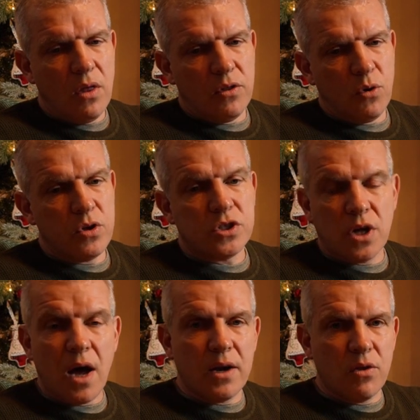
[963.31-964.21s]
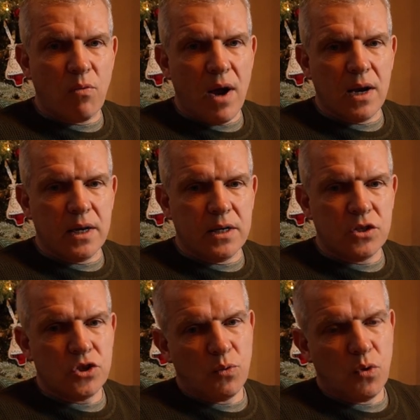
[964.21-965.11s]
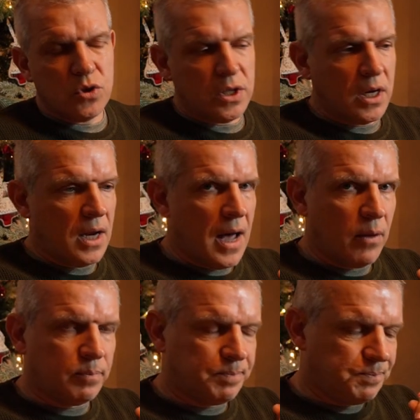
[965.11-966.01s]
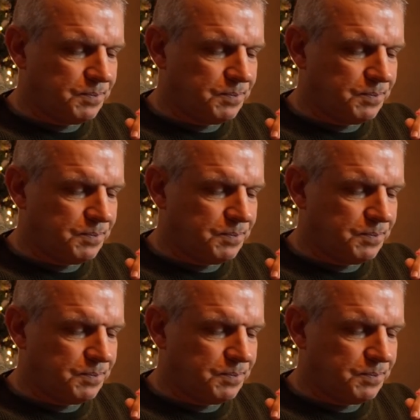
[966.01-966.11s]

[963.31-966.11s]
the other side of the railings, towards the canal.